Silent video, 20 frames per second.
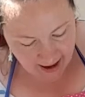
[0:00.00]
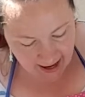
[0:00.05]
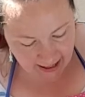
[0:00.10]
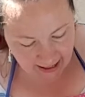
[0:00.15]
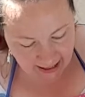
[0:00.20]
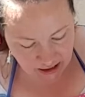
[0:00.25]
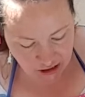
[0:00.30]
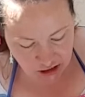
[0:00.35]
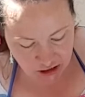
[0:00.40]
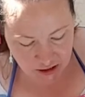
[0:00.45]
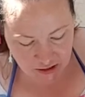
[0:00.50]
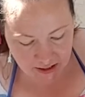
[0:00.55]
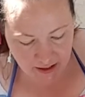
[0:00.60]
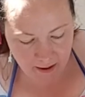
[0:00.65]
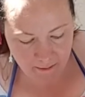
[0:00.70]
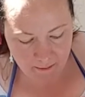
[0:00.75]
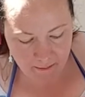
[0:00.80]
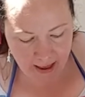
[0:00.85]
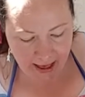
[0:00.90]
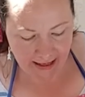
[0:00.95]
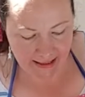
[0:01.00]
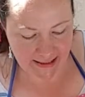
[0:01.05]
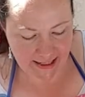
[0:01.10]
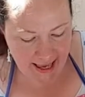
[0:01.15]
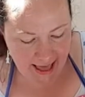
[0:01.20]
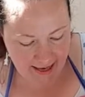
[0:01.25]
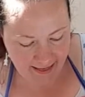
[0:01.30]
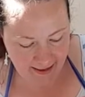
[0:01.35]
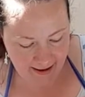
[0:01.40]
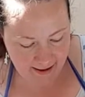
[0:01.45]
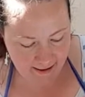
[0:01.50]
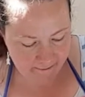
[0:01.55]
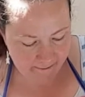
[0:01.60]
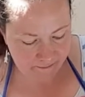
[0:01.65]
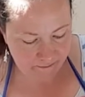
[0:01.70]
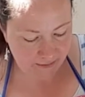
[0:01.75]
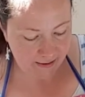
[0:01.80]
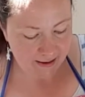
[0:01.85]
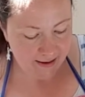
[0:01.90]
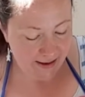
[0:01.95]
and it should come back together.
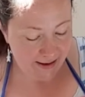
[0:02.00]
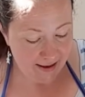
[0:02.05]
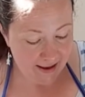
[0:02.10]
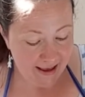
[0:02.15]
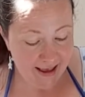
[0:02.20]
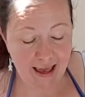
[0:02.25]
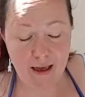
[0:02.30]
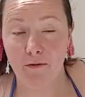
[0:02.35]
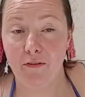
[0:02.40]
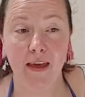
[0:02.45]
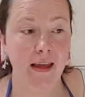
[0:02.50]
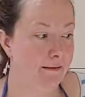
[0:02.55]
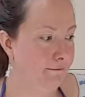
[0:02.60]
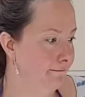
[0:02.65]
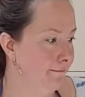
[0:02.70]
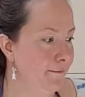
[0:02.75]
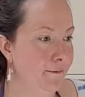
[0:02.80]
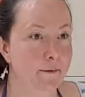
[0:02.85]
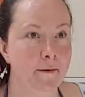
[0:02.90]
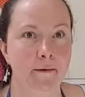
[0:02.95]
If it